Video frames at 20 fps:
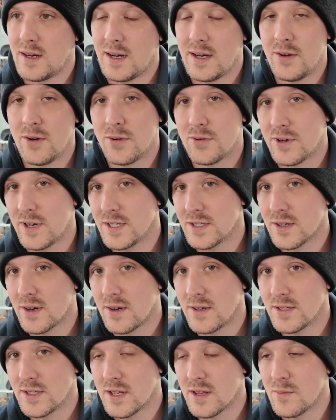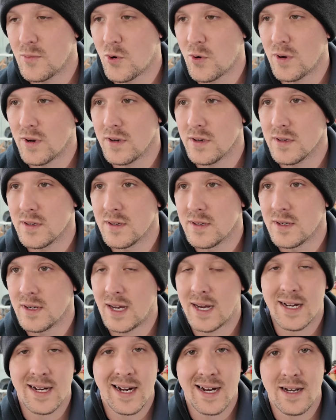I don't race cars anymore.
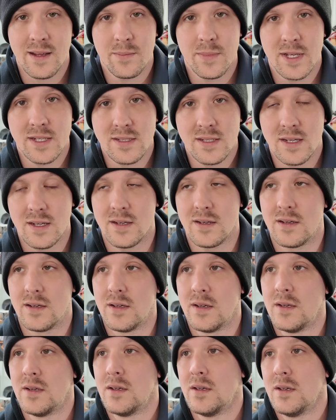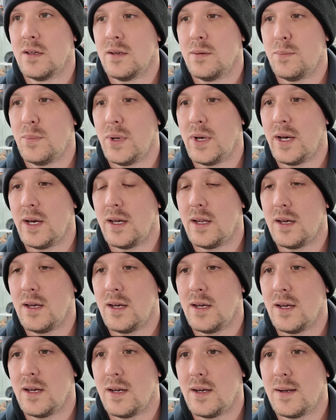I kind of miss it. But
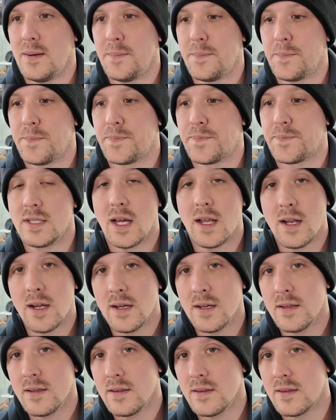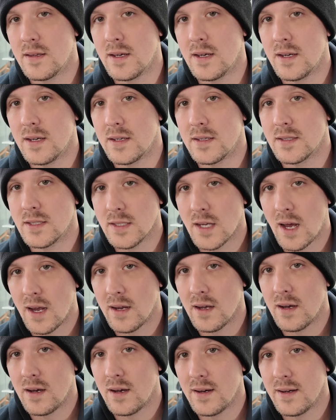selling the
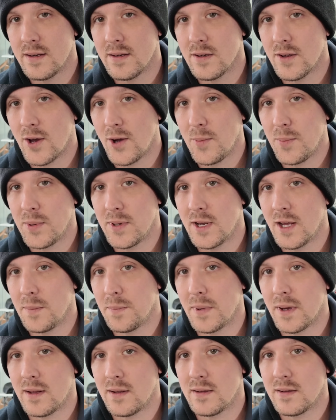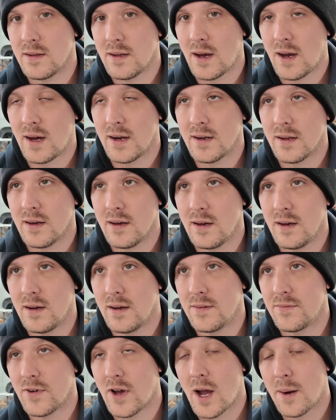Scion opened up a lot
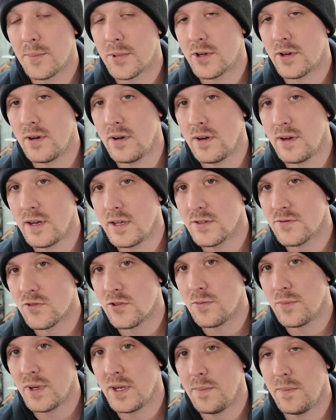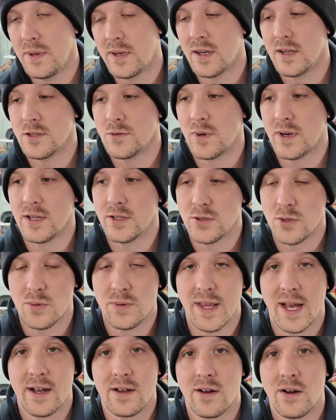of opportunities for me, because when I
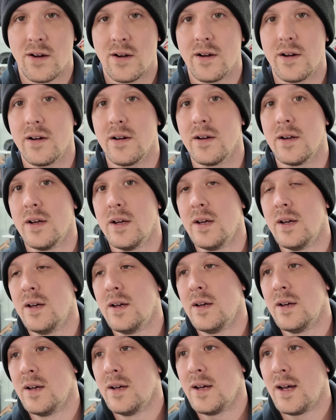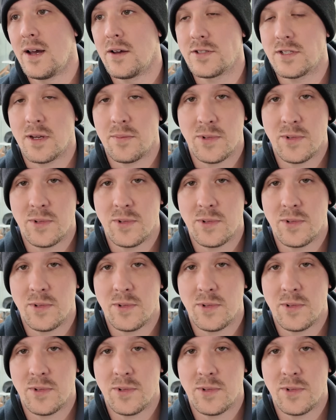sold that car, I was